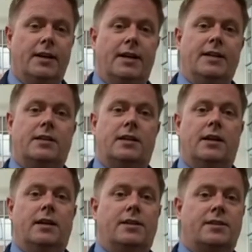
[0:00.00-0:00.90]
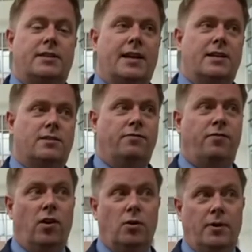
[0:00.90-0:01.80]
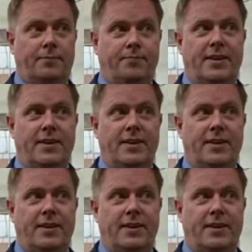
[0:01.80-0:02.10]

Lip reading: it states the following.